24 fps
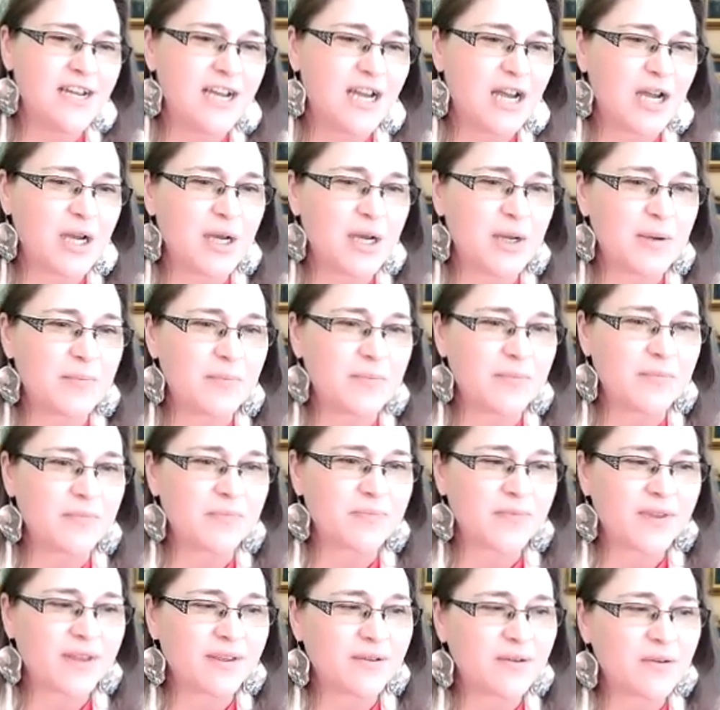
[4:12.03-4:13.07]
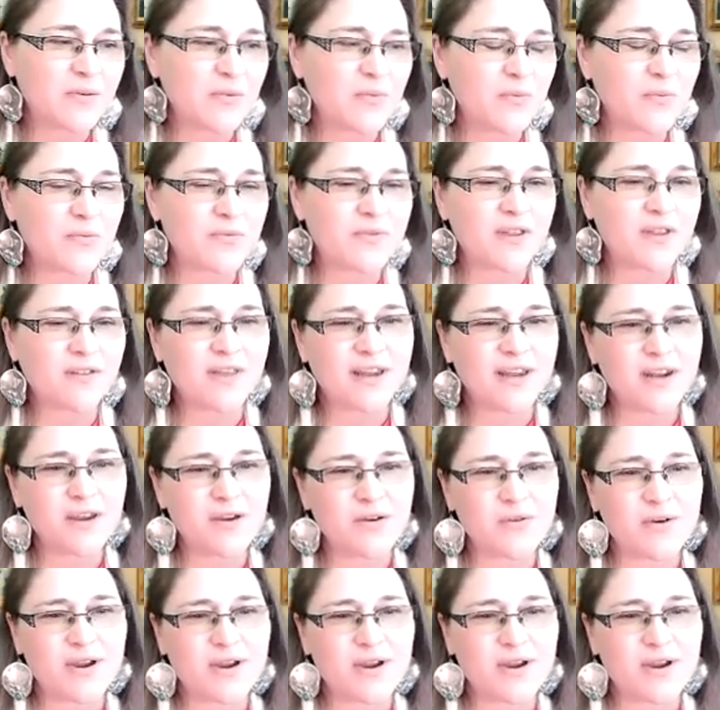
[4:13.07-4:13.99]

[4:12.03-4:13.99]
The lady who